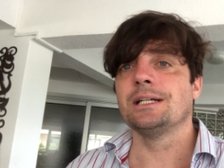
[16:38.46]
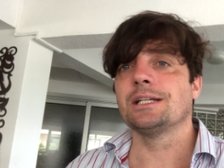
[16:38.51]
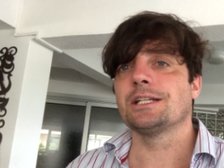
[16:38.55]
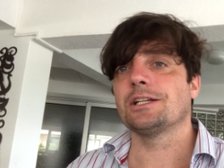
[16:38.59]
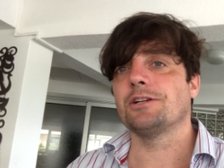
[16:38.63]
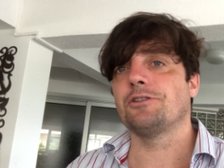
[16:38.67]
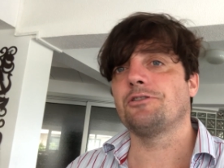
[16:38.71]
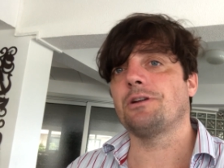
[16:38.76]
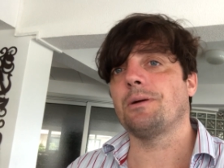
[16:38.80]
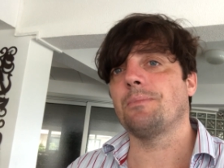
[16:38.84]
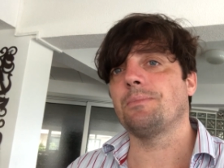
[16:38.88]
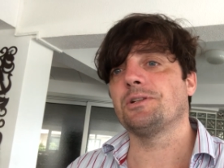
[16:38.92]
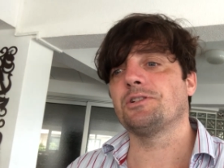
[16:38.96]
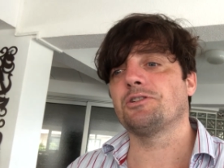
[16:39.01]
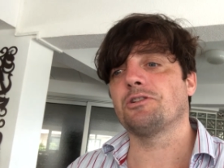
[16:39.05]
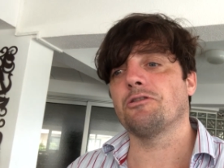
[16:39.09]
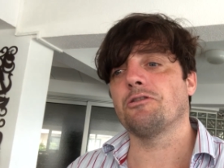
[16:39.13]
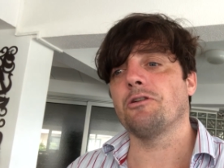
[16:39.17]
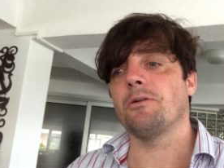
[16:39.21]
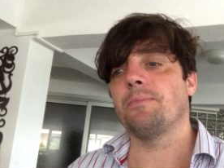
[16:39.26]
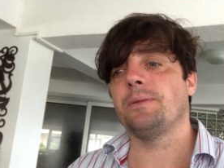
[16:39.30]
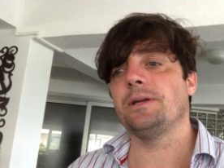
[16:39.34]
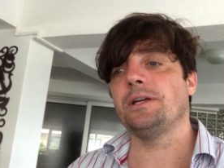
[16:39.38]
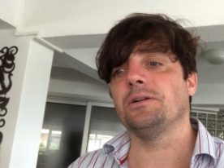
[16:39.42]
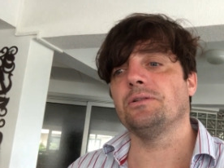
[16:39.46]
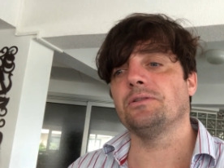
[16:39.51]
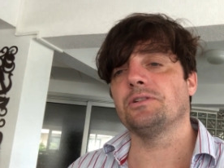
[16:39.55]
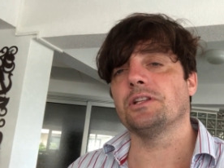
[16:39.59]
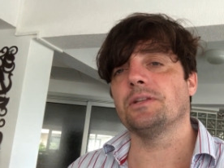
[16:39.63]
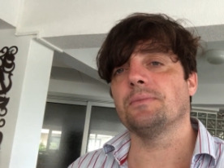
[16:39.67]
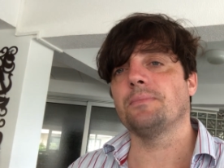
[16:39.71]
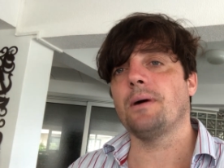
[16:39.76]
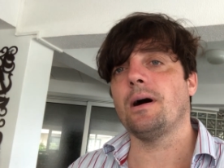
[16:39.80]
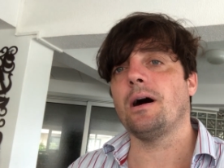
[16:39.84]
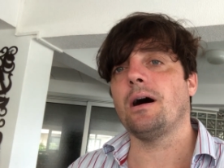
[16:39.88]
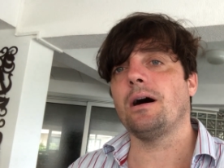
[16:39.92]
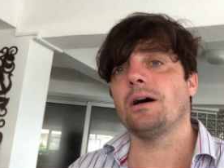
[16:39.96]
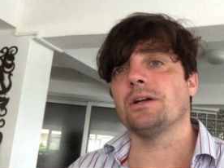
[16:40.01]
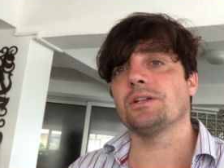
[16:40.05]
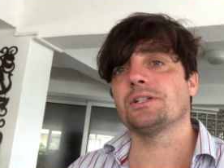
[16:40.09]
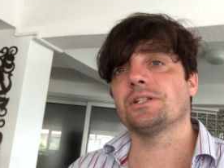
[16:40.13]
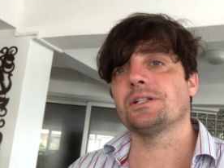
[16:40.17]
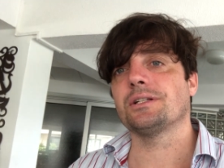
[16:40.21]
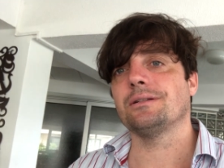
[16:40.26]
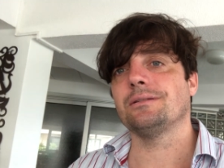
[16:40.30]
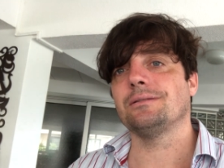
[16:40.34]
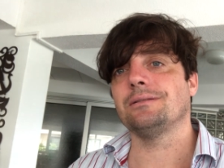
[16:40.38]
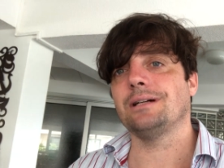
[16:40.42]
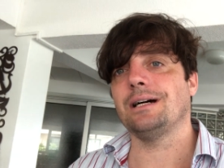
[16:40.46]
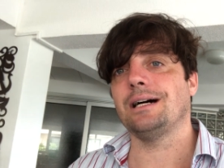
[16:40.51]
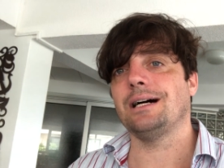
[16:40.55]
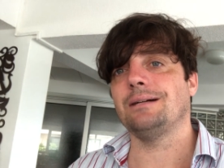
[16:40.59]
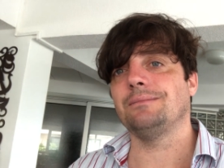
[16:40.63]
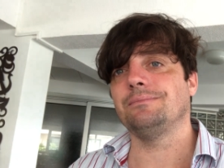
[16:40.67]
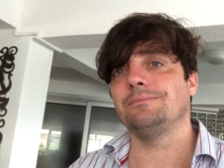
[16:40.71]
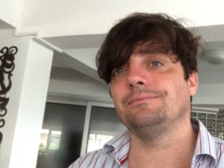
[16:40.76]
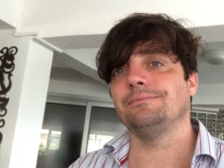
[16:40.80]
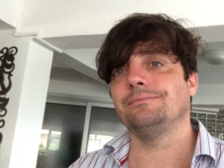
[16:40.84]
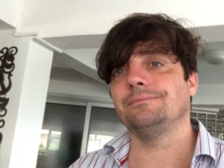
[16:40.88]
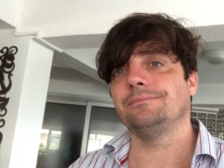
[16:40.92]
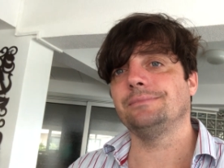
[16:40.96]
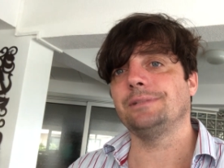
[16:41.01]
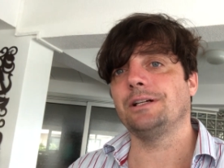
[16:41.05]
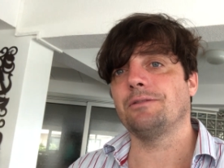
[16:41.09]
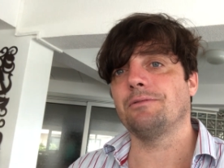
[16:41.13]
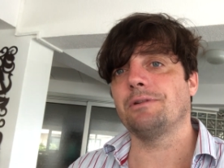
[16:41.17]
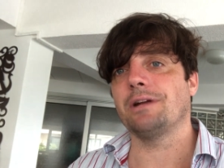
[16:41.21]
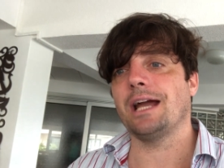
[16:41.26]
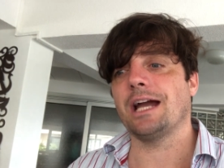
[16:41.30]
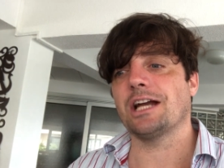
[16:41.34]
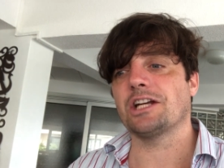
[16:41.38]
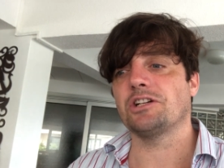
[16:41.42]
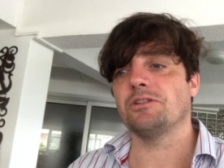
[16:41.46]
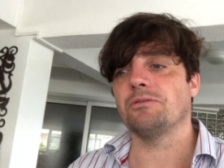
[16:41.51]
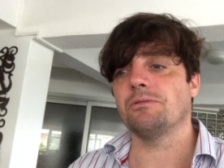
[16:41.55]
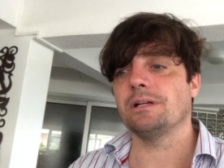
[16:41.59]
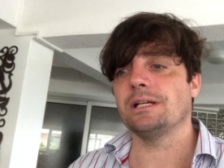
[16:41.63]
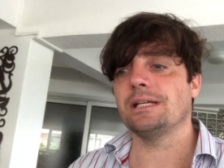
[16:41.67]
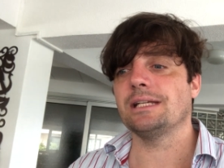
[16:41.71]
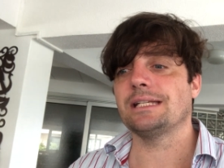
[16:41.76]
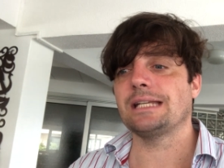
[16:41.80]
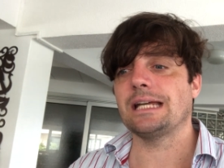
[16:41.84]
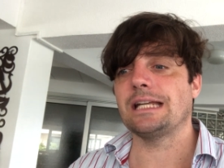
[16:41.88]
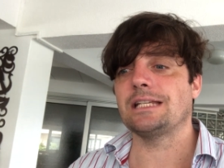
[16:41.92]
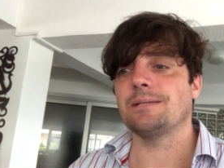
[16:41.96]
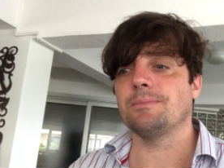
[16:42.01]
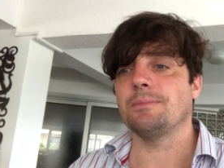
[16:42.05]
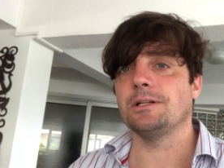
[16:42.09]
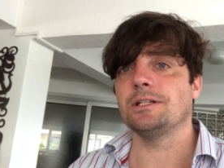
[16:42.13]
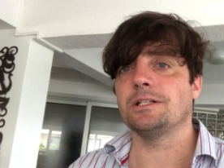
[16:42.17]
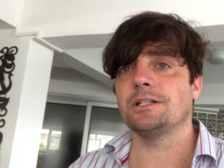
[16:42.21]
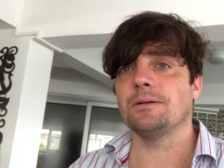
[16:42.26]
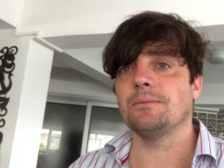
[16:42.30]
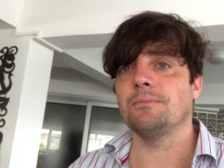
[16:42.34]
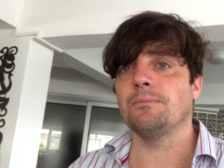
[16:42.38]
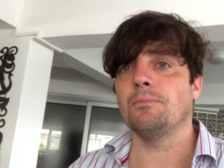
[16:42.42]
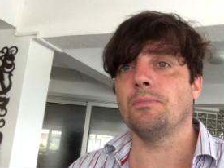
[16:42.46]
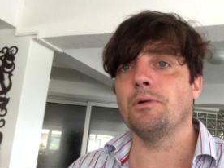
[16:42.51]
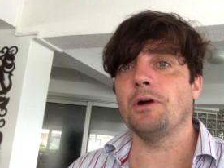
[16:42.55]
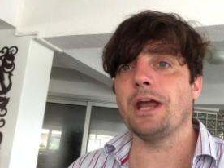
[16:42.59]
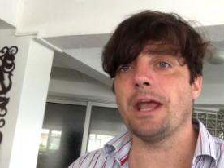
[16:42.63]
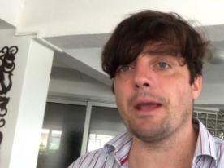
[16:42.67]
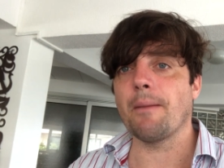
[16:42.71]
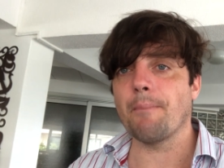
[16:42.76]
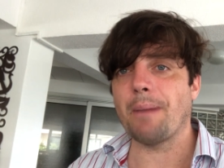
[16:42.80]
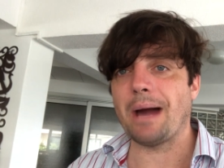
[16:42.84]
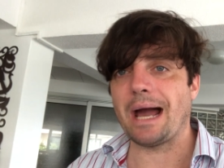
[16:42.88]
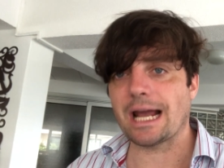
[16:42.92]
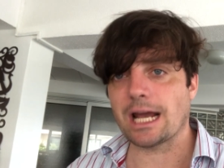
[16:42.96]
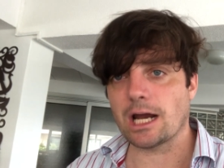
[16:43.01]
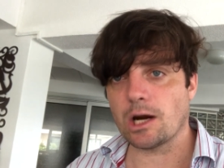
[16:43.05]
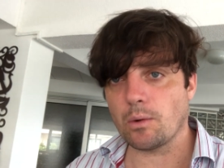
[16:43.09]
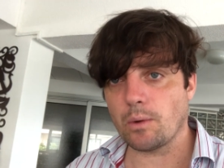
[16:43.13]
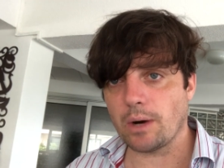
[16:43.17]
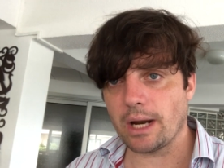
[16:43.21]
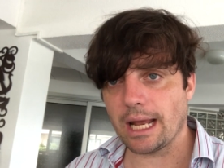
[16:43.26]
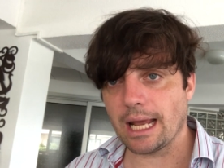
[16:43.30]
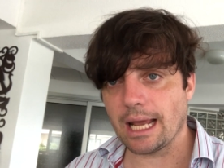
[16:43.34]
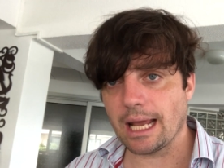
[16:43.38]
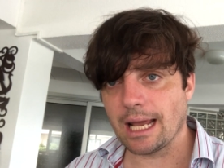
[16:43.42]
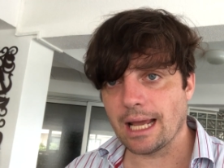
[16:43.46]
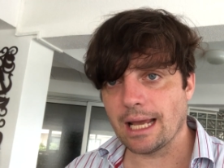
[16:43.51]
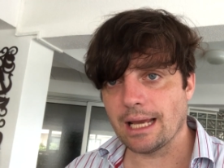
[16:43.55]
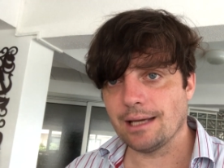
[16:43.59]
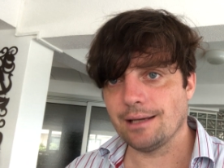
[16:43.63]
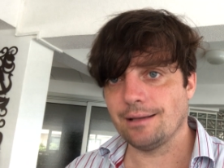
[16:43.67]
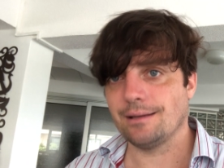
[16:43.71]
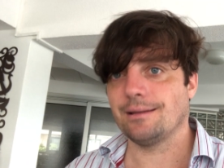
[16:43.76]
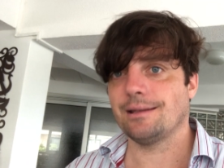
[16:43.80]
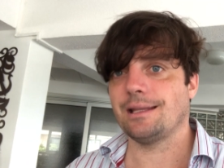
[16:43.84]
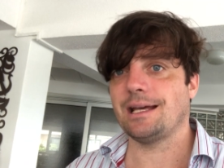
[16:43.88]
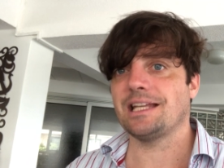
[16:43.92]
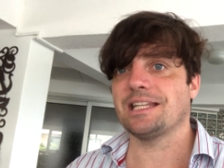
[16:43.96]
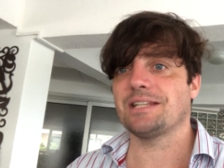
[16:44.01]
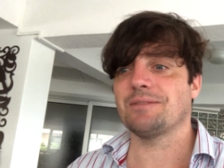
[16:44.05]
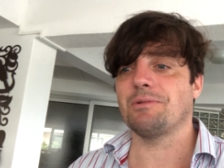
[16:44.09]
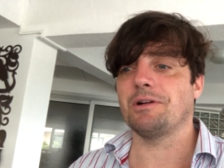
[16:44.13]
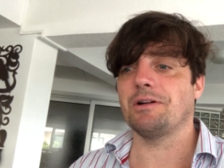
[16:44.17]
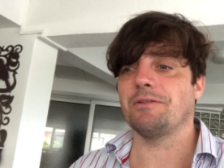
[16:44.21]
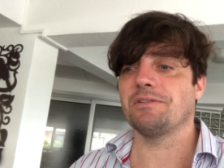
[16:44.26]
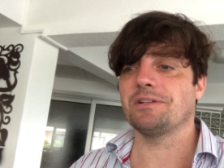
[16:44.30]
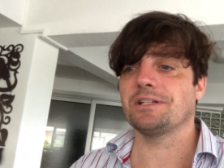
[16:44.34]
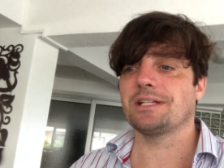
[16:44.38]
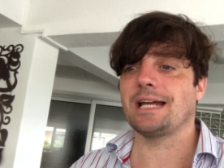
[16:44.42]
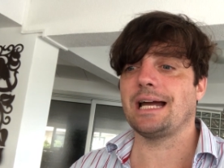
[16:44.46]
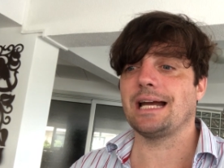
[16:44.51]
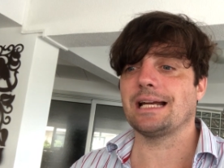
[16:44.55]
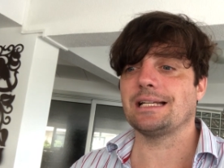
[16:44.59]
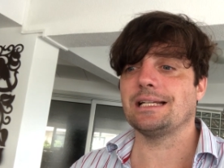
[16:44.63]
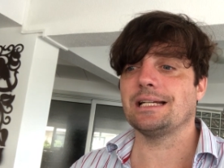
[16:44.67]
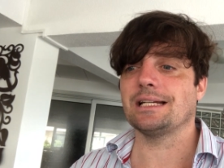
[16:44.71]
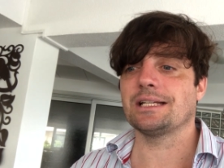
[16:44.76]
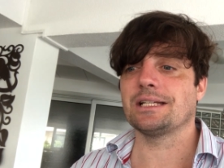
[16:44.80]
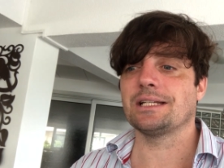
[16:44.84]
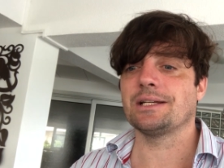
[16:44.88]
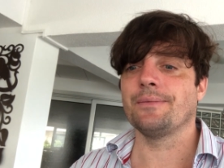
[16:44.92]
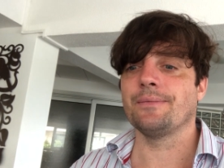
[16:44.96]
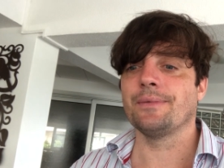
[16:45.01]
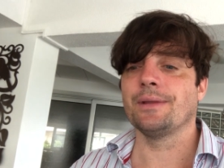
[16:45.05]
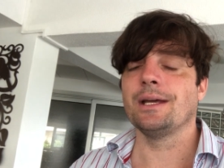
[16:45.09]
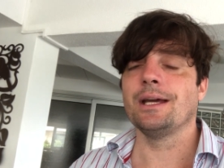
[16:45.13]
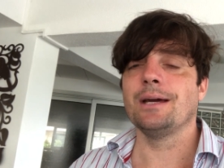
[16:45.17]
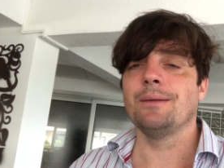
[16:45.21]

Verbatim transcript: So Trump is trying to appeal to the past um, and reactionary sentiment, bring backery. That's one of his tactics.